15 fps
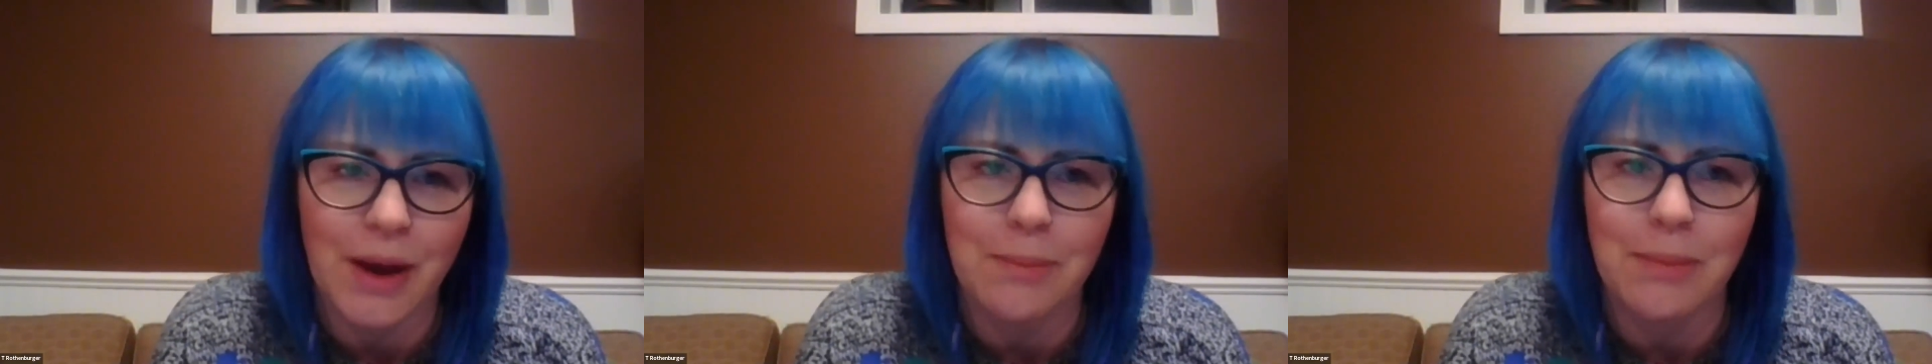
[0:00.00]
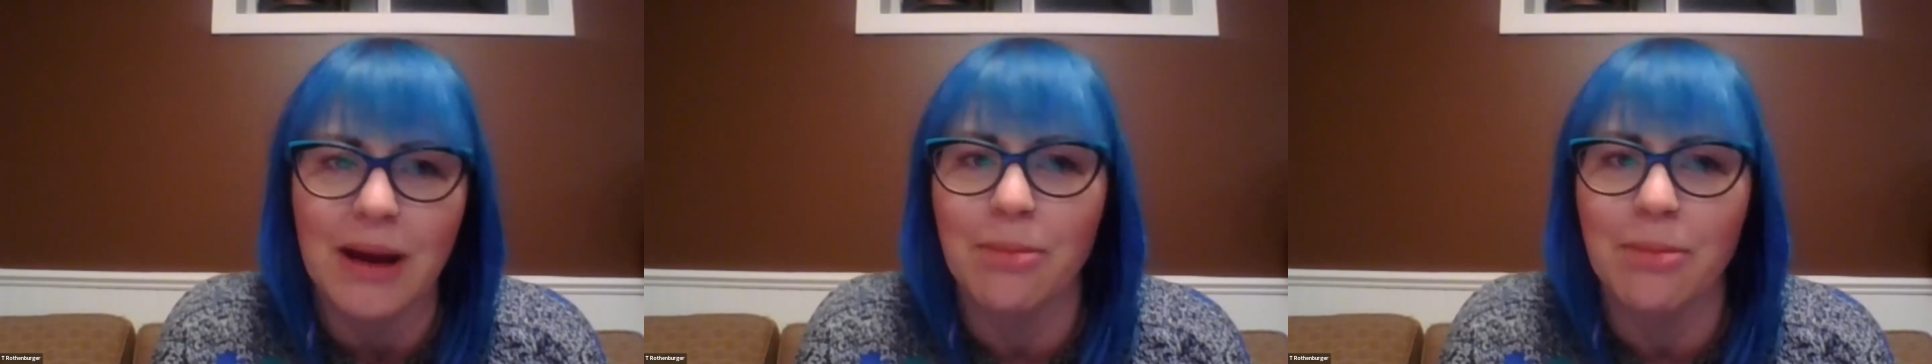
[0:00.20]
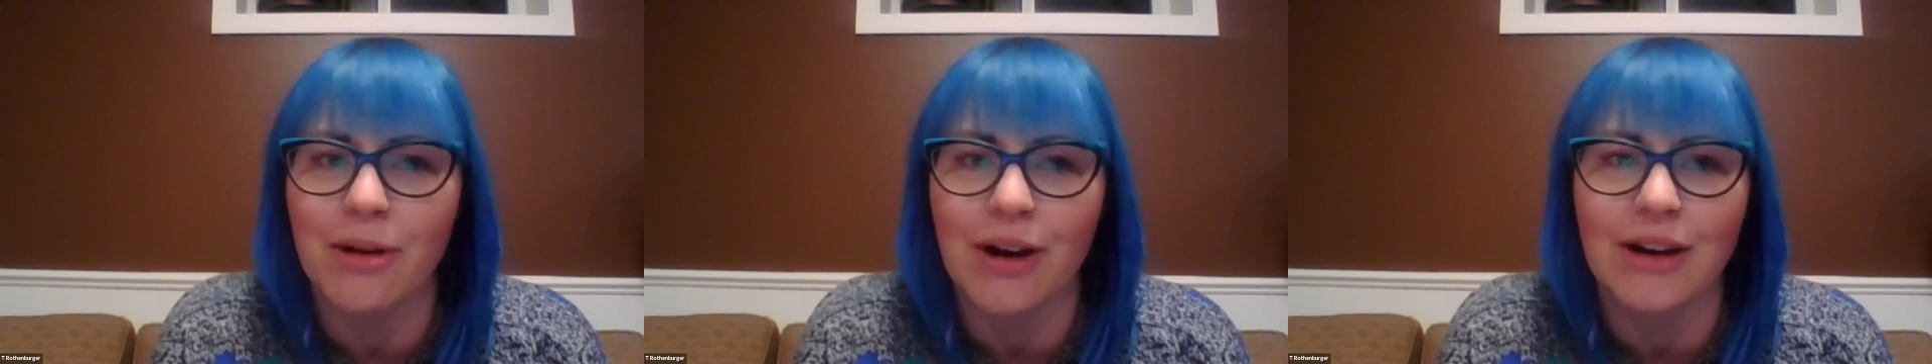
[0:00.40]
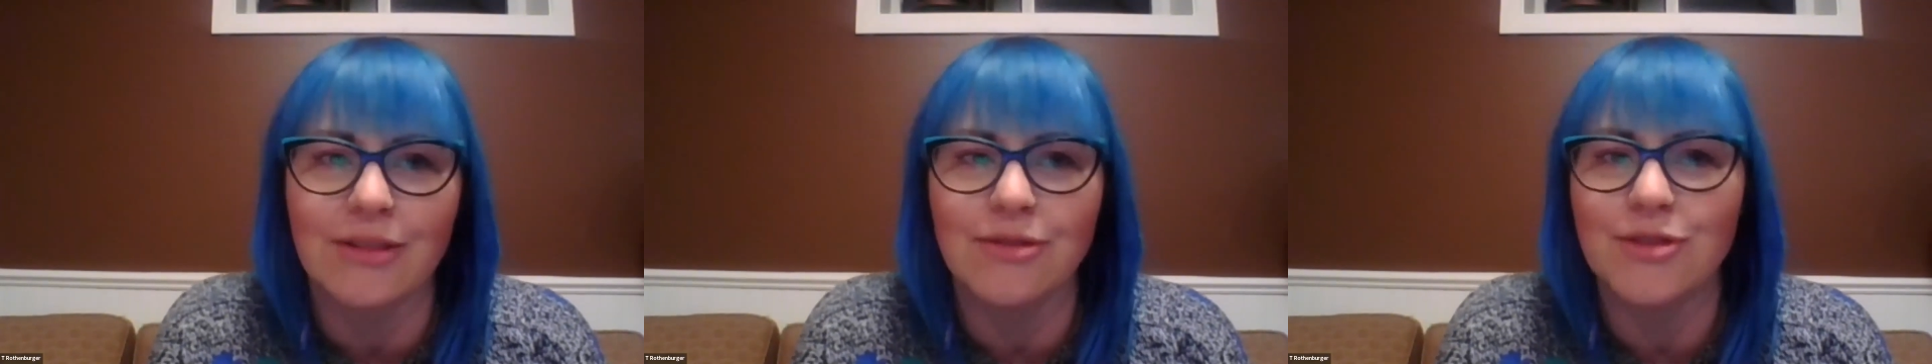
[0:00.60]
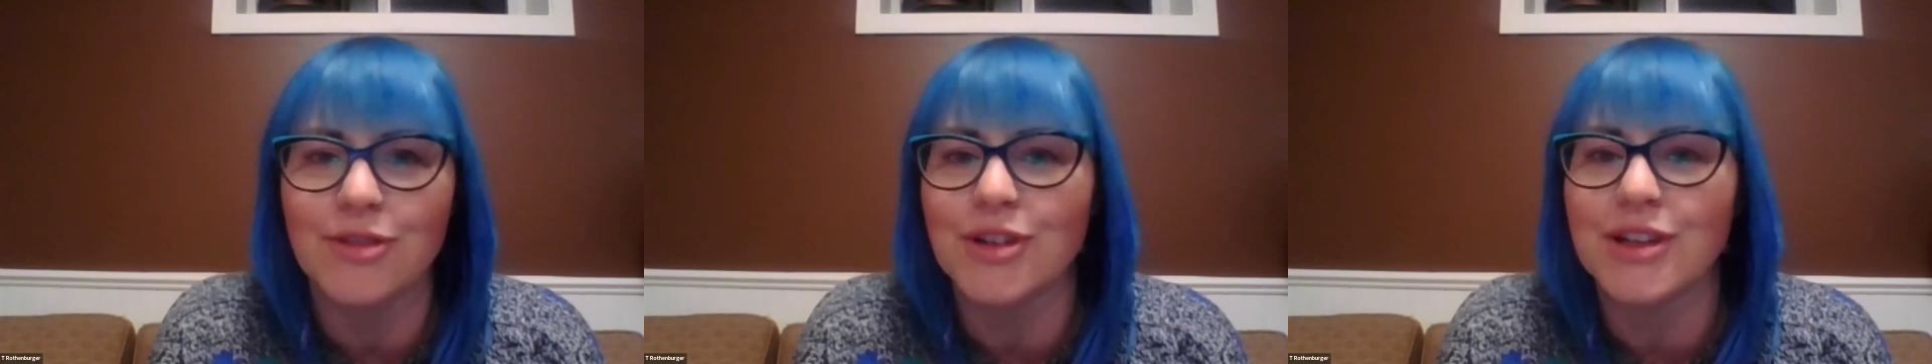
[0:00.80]
a paper
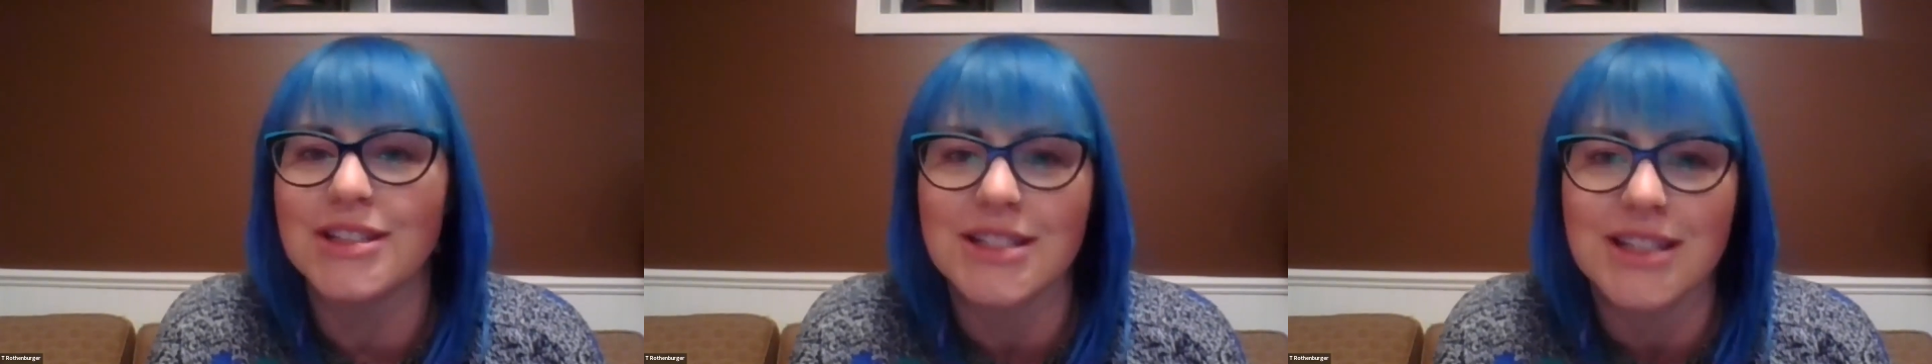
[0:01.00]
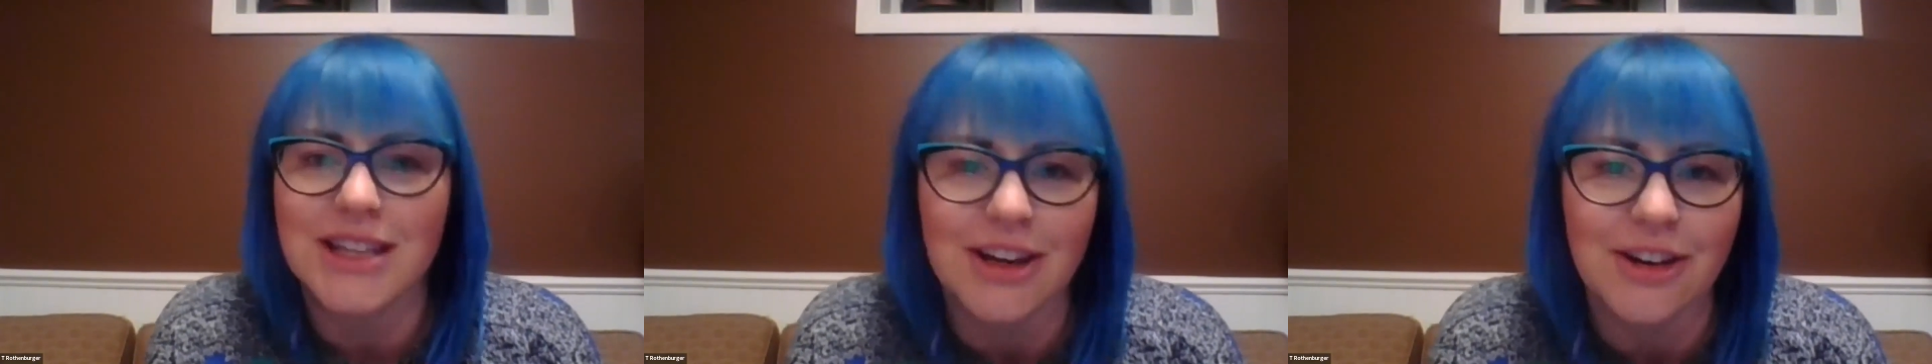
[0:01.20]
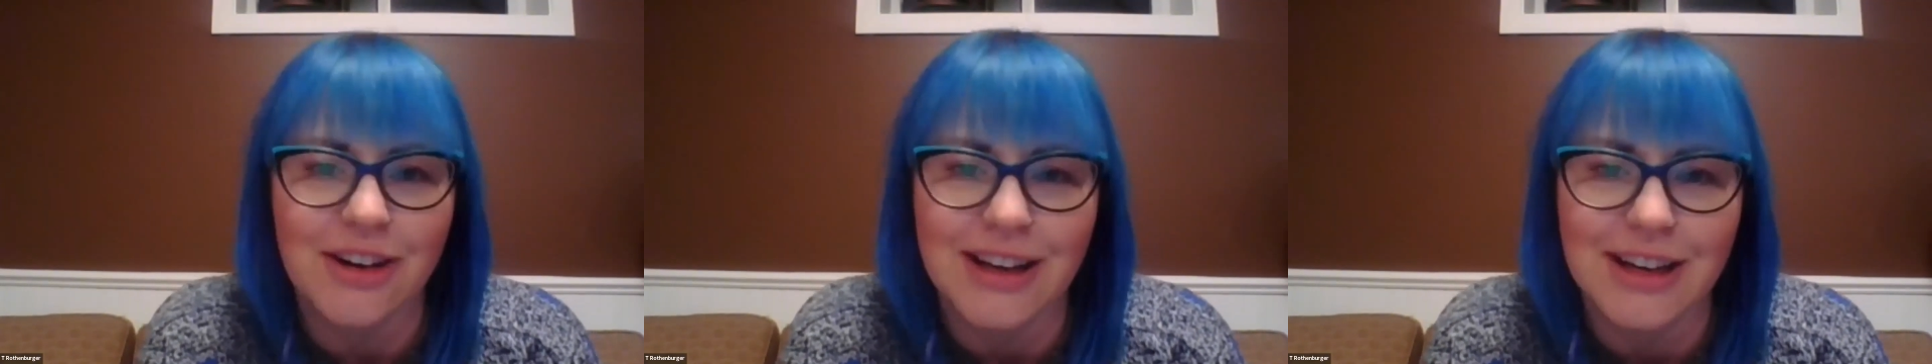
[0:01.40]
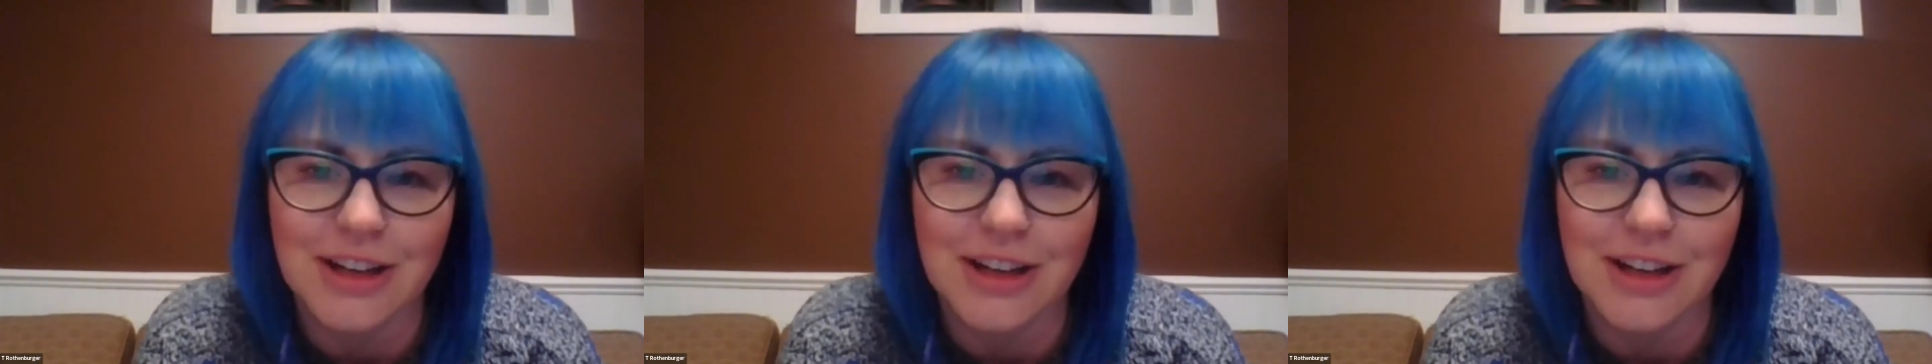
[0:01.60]
on food insecurity